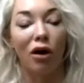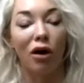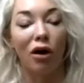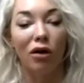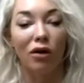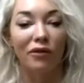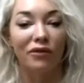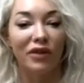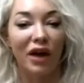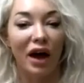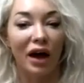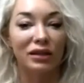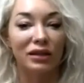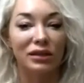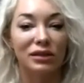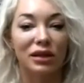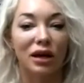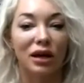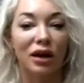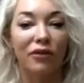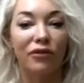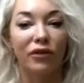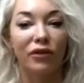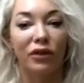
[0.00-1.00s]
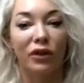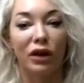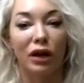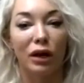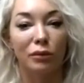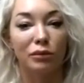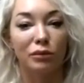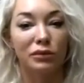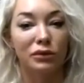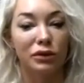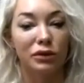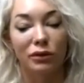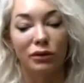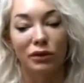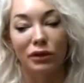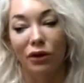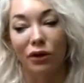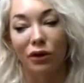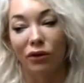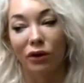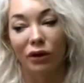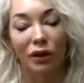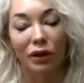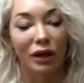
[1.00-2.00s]
of that stuff and then i'm doing
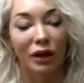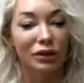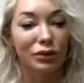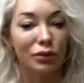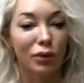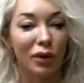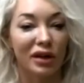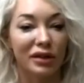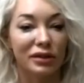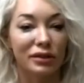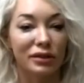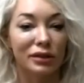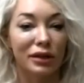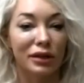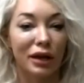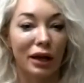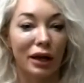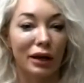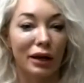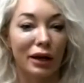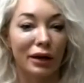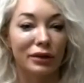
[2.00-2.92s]
yoga like twice a day now